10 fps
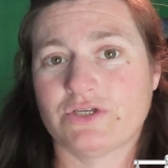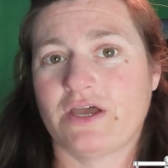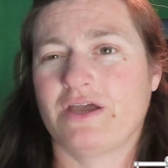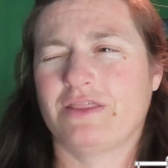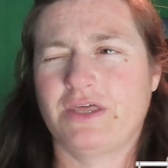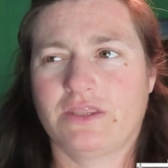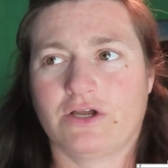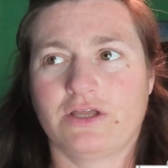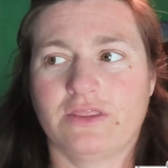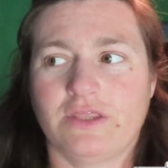I think
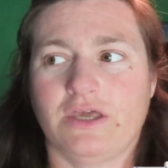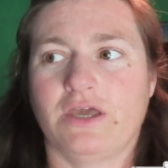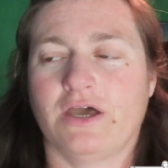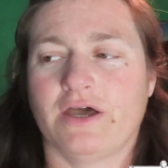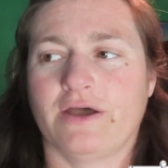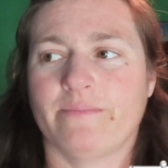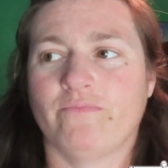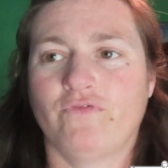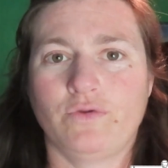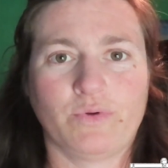they're in the
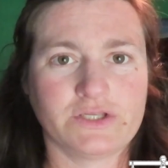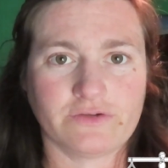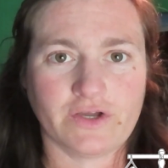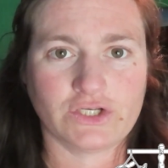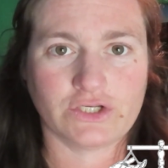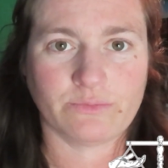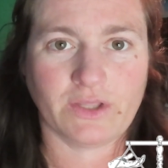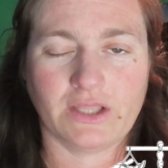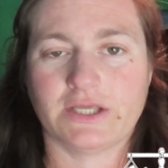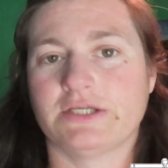food preservation
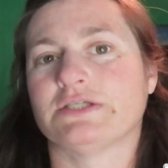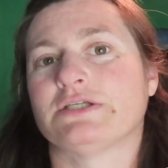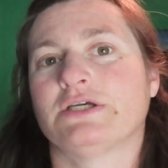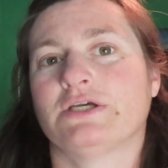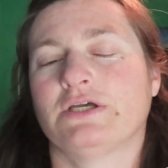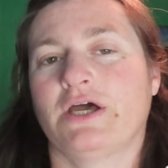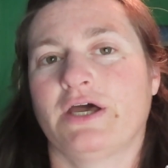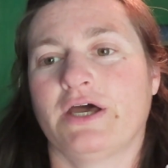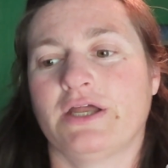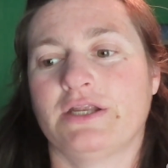playlist,
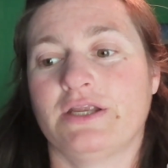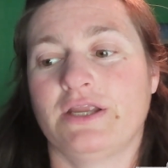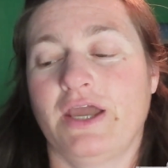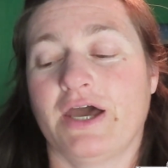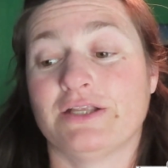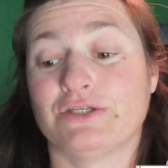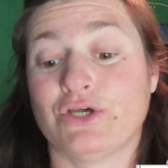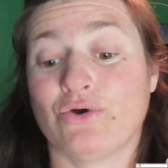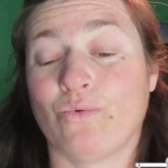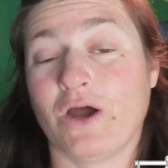and
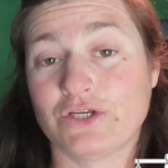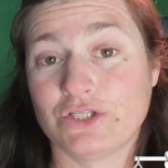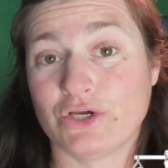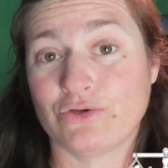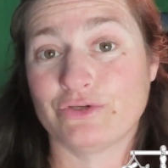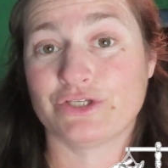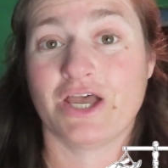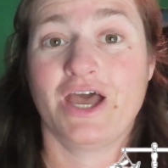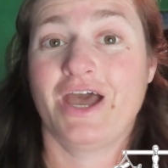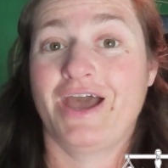so watch those,
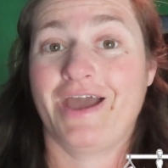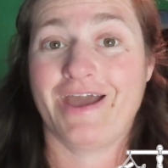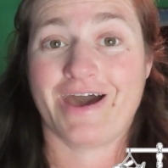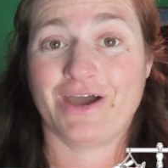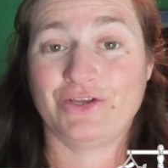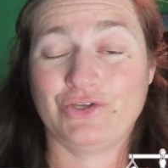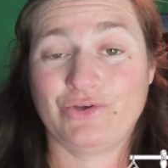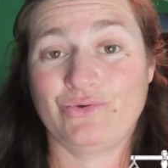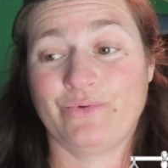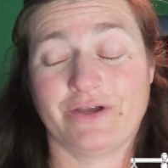and
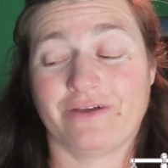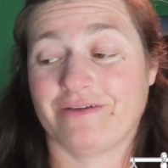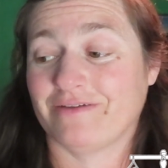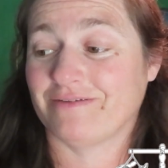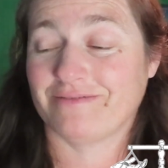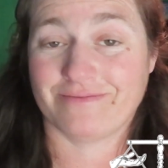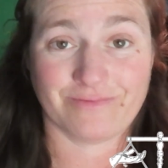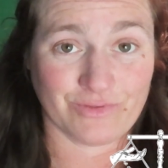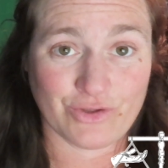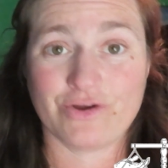you will
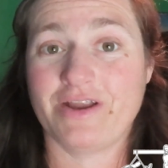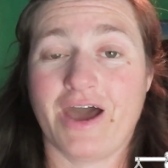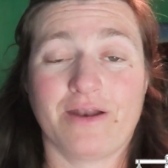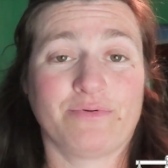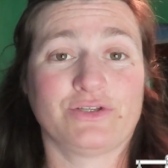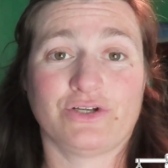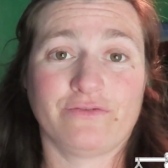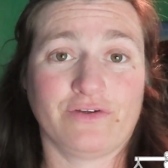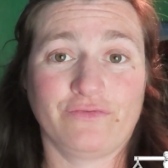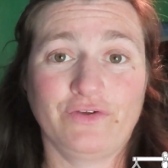learn how to
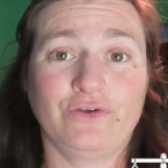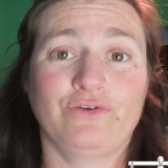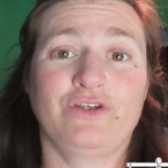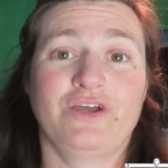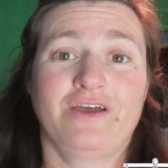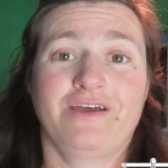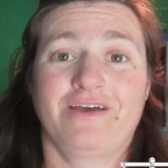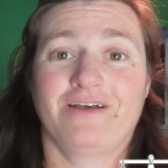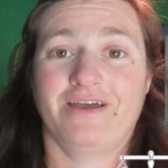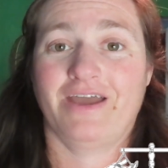preserve your food,
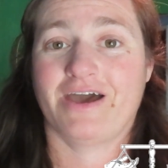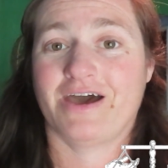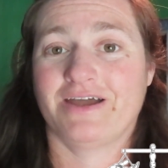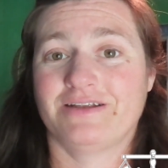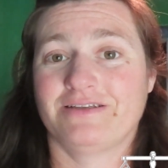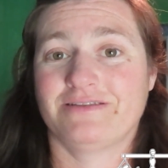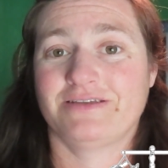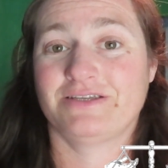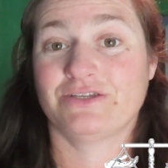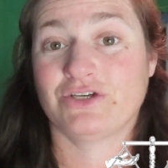and
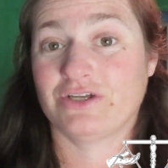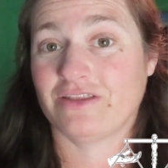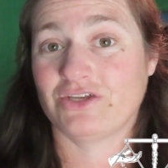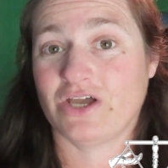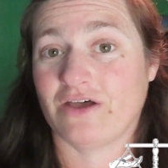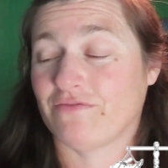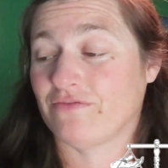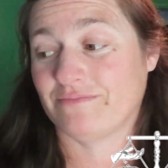this is good on the shelf.